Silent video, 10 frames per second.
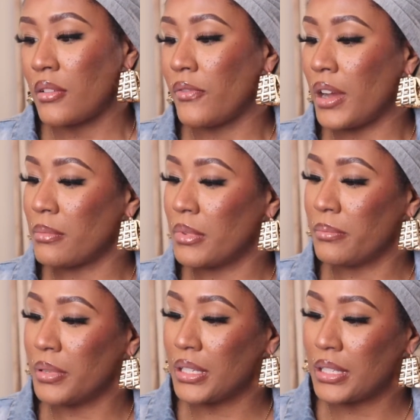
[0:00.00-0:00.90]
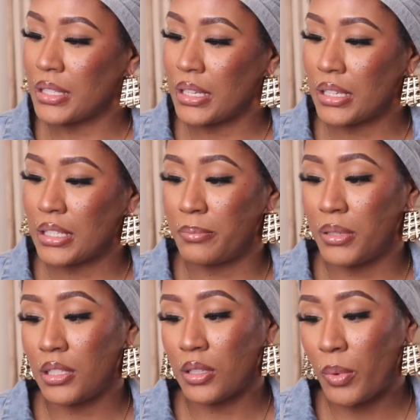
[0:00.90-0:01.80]
vitamin B6,
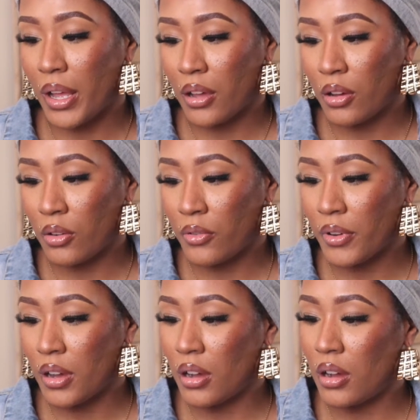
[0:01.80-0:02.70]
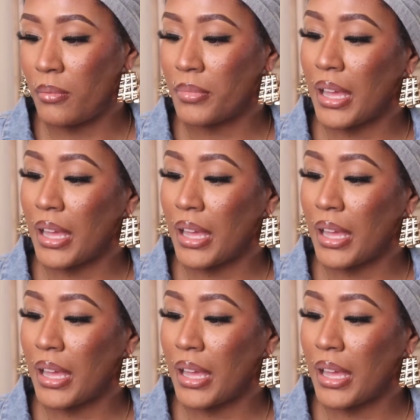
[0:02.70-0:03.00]
B12,